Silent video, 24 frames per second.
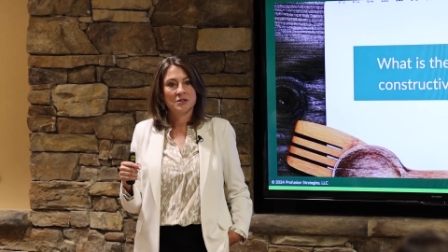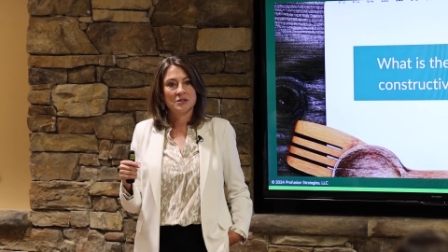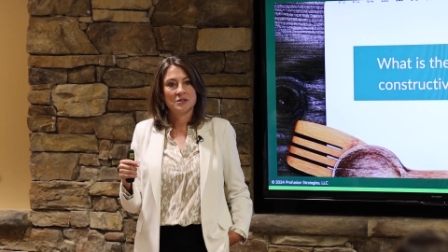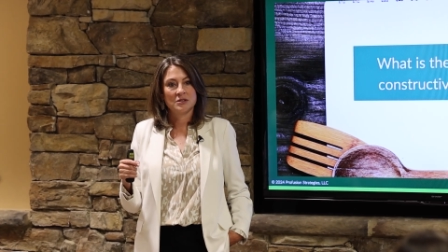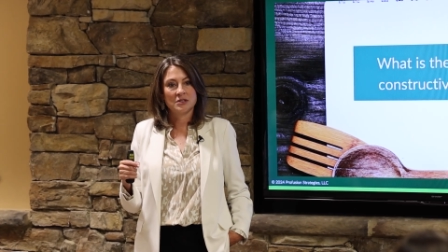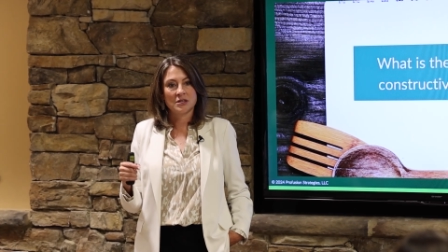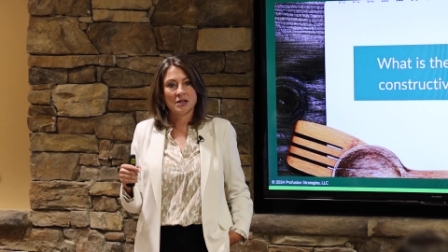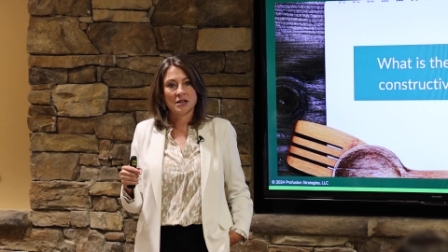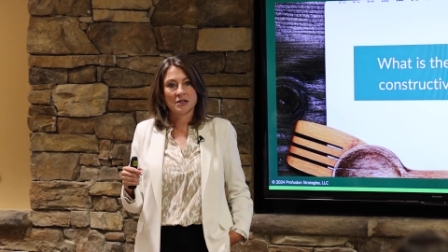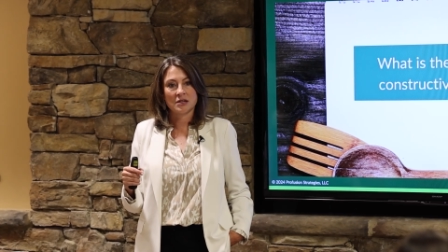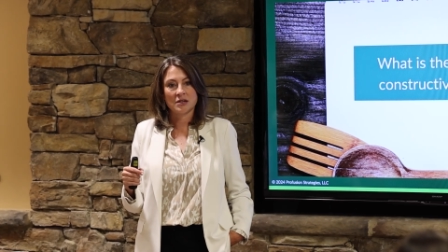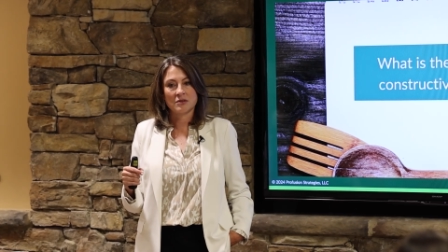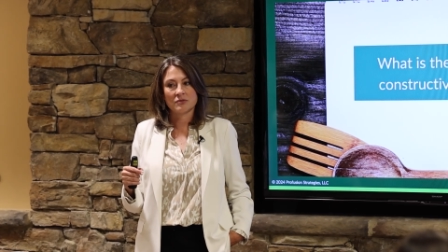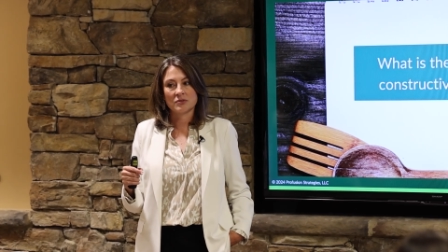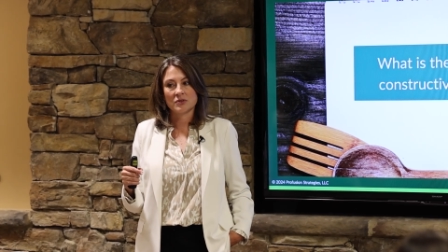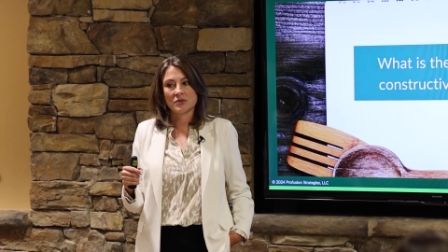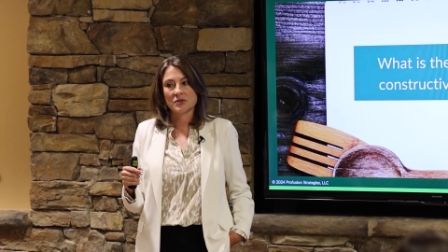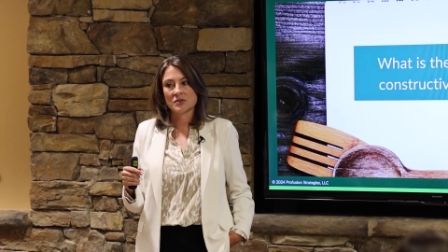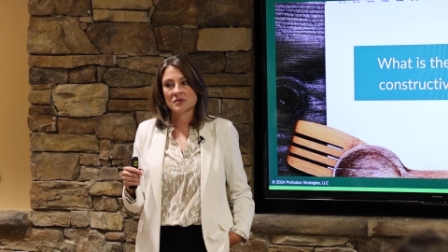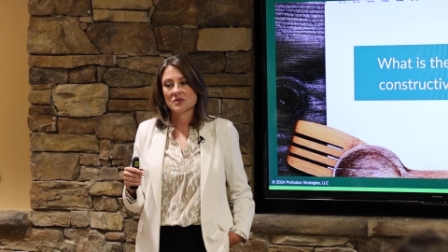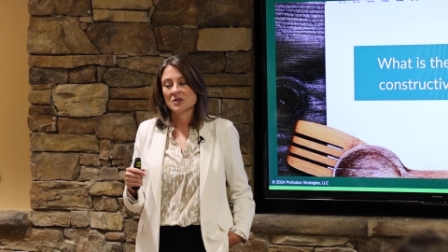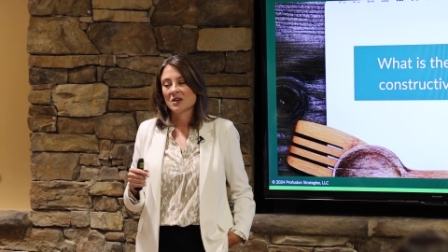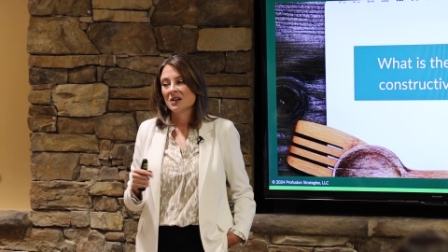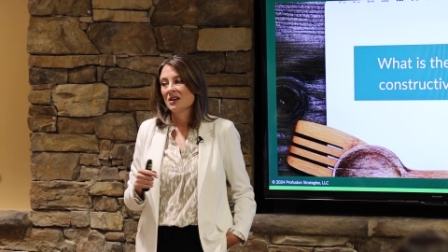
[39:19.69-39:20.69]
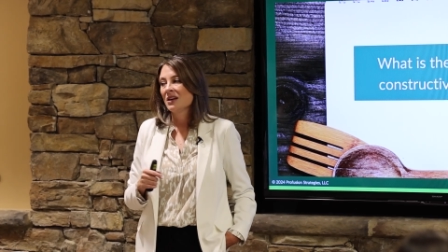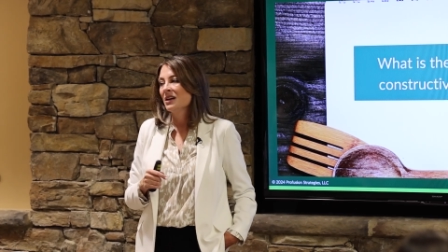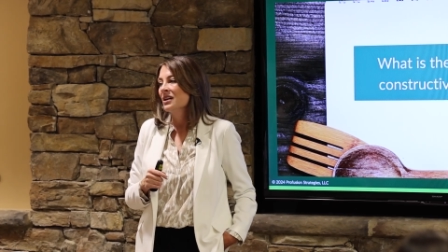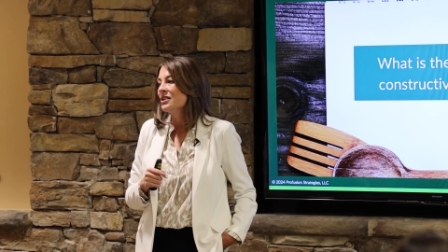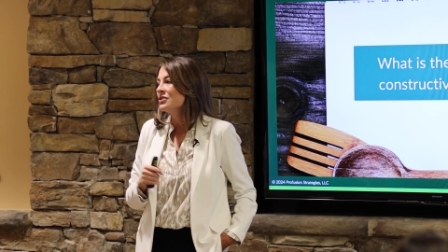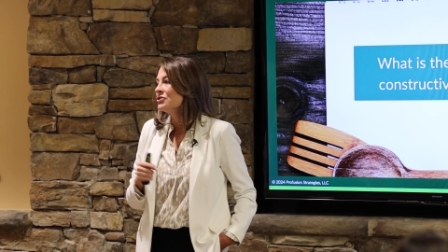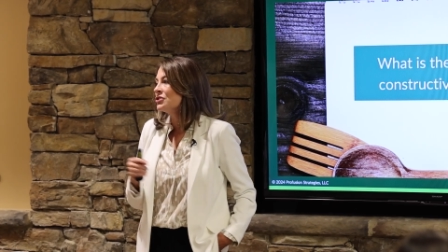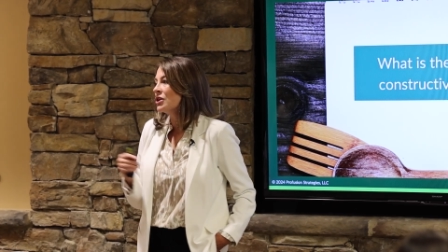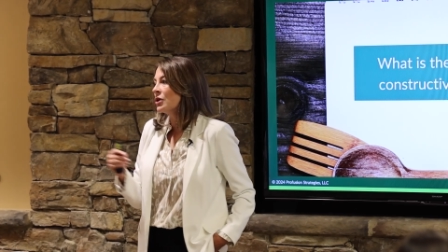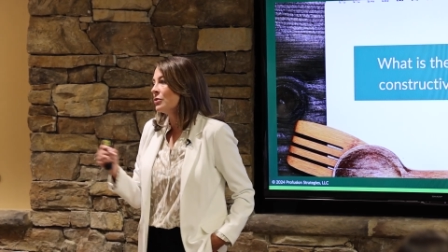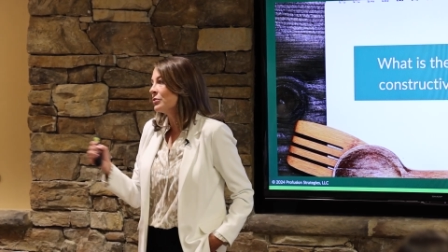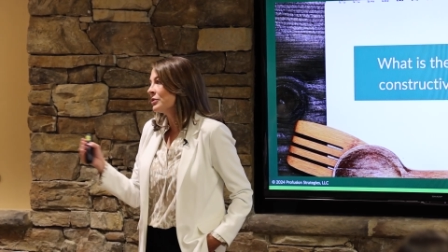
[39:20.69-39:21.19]
Did I cover this?
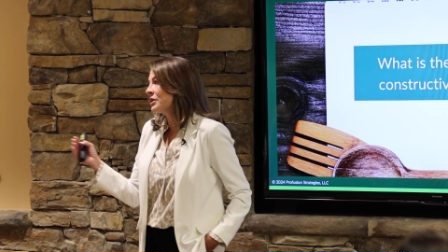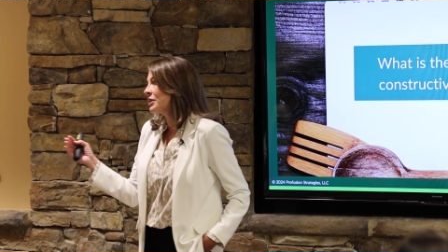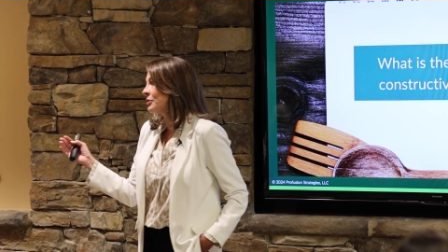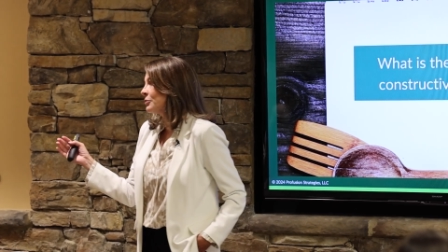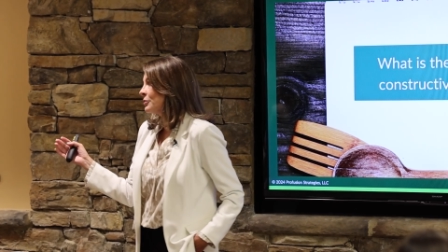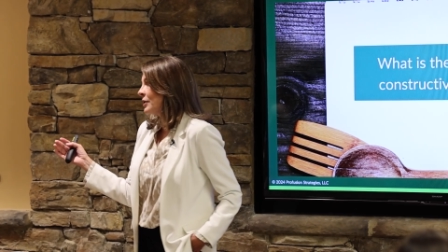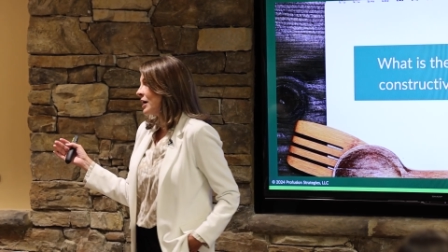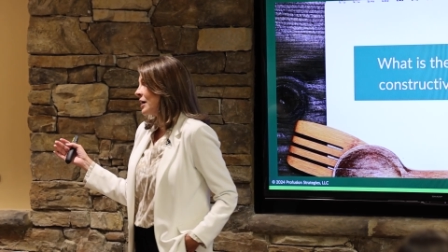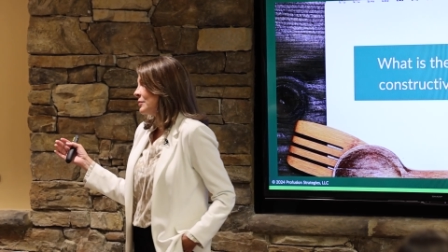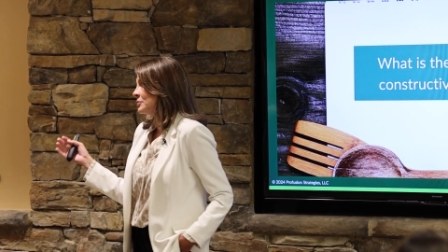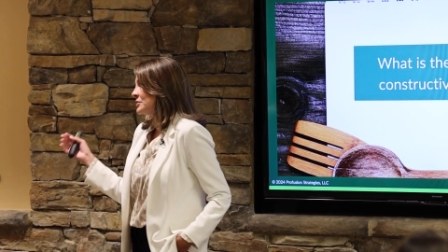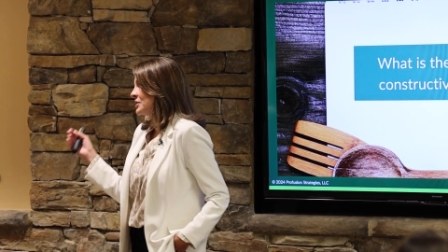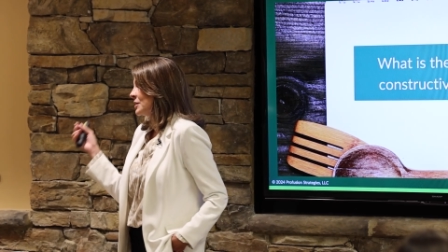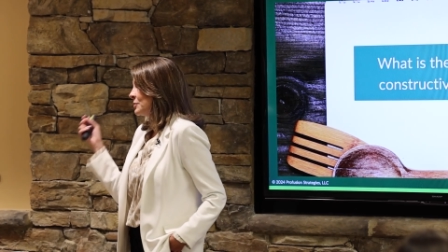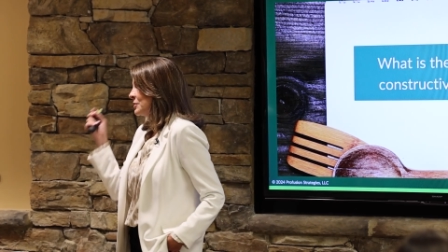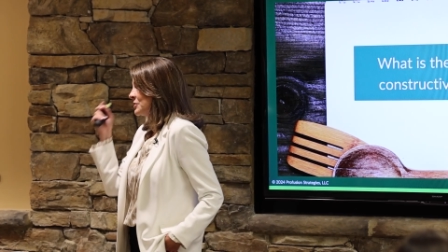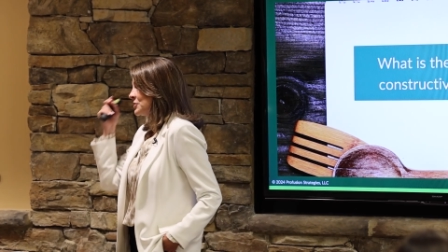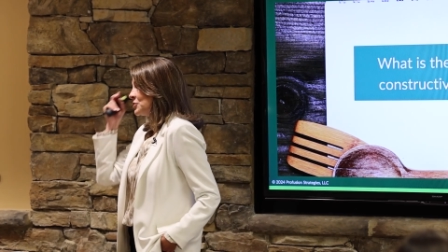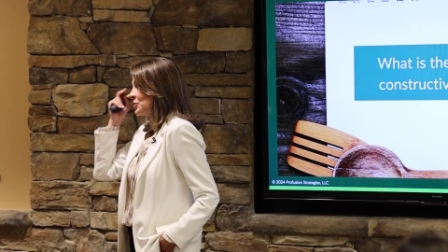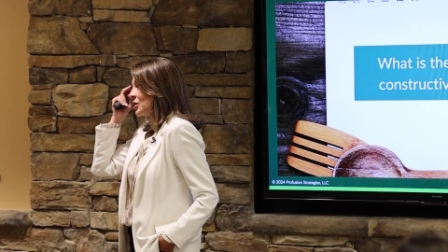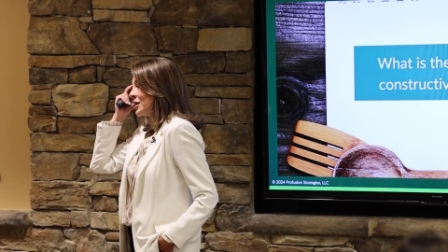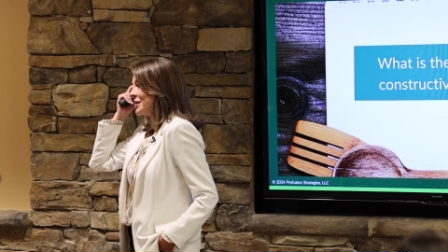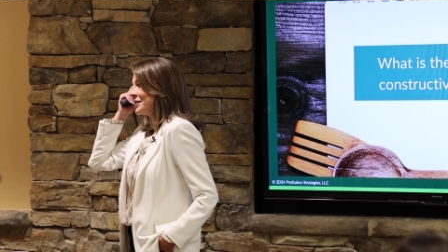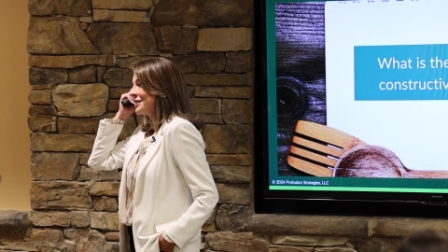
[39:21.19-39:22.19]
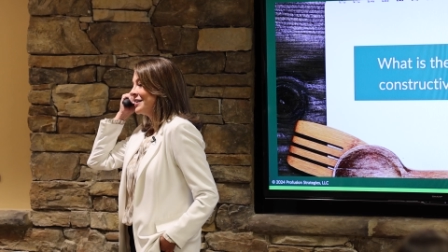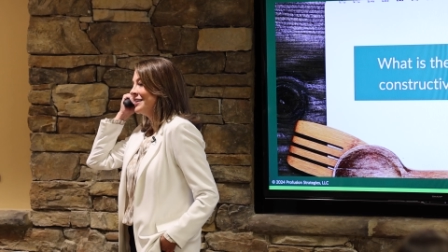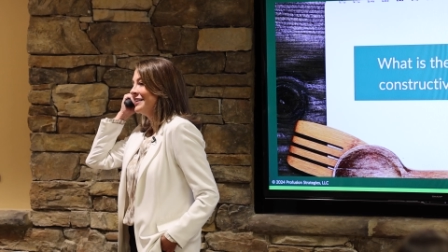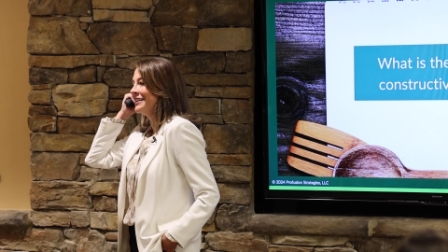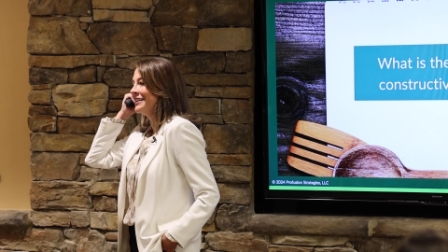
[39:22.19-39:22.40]
Don't get wrapped up in trying to,